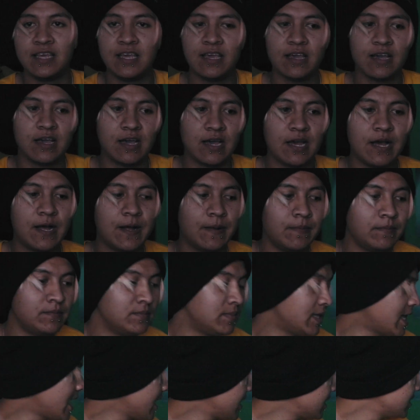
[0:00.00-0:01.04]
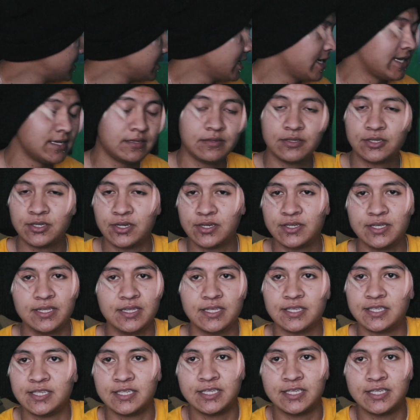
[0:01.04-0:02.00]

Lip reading: the Lacazette jersey, the